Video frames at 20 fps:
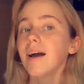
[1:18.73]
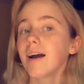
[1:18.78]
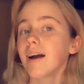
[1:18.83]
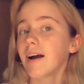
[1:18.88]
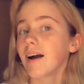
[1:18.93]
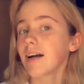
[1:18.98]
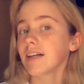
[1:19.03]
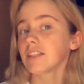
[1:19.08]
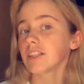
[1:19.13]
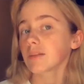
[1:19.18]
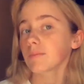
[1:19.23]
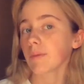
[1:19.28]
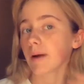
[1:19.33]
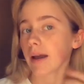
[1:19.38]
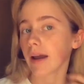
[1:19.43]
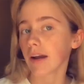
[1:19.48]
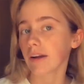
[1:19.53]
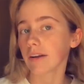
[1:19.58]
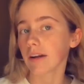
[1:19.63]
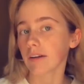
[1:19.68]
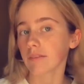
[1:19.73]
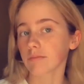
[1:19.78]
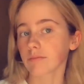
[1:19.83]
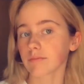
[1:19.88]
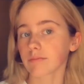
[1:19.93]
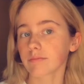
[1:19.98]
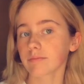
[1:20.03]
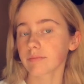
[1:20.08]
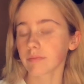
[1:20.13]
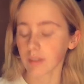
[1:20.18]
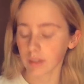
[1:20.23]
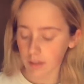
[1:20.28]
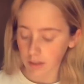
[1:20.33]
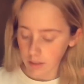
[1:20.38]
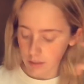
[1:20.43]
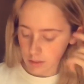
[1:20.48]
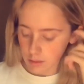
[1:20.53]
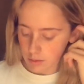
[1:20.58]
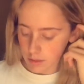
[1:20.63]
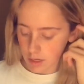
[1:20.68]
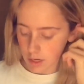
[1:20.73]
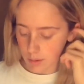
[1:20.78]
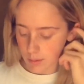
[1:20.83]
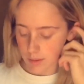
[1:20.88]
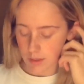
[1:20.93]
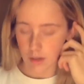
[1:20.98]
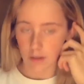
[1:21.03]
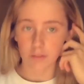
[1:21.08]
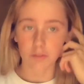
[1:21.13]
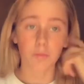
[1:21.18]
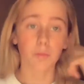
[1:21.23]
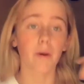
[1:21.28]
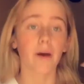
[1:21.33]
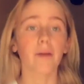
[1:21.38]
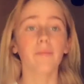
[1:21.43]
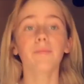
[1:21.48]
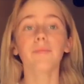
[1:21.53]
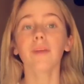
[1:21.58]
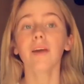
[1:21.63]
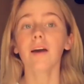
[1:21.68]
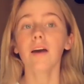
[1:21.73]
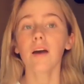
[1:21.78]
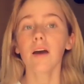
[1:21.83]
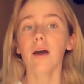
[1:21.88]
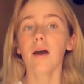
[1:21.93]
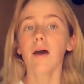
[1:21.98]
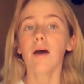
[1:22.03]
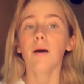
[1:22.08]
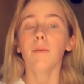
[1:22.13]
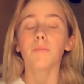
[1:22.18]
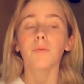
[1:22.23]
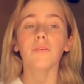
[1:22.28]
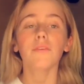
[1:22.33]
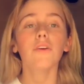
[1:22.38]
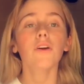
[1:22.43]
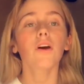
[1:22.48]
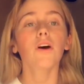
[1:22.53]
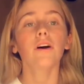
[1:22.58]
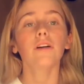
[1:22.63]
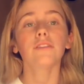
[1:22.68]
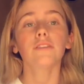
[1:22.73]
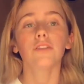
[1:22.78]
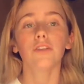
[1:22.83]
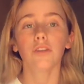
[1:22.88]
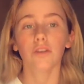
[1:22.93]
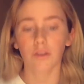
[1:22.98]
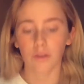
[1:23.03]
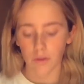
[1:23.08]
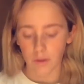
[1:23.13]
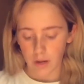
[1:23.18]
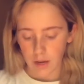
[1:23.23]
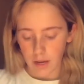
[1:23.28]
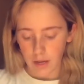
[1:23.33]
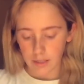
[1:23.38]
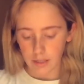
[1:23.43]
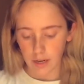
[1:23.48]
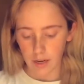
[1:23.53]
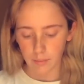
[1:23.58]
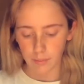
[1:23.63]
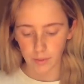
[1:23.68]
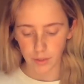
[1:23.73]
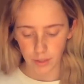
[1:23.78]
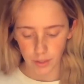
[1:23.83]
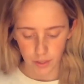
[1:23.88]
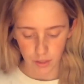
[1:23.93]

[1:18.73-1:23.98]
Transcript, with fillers: I took my hair down because it was getting on my nerves, but moving on to number